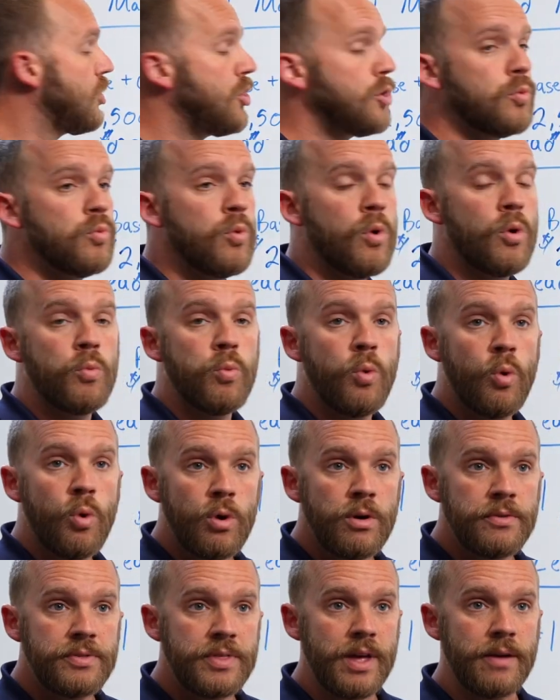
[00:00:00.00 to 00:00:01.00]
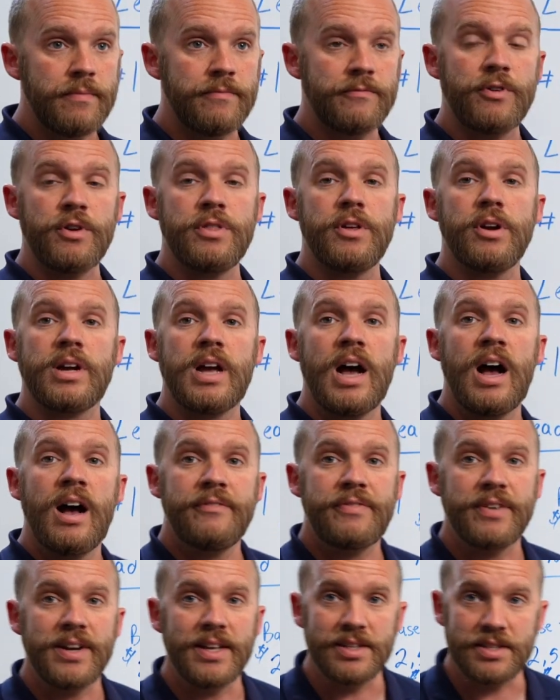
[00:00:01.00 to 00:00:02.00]
to reward them for their
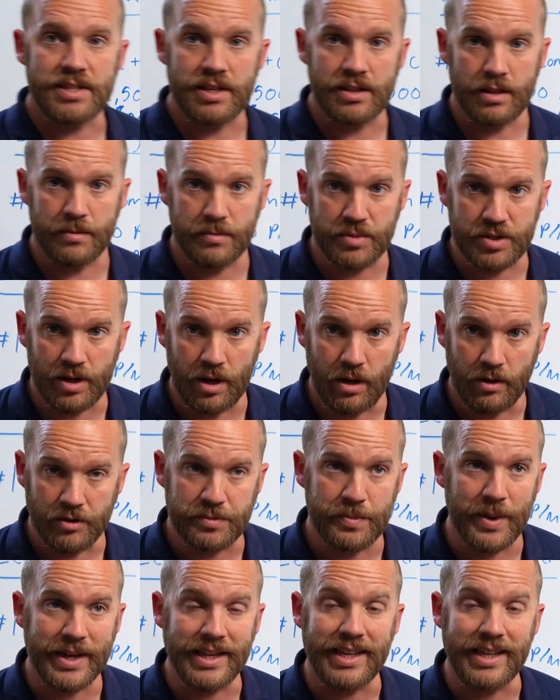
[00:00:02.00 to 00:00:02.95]
confidence in themselves by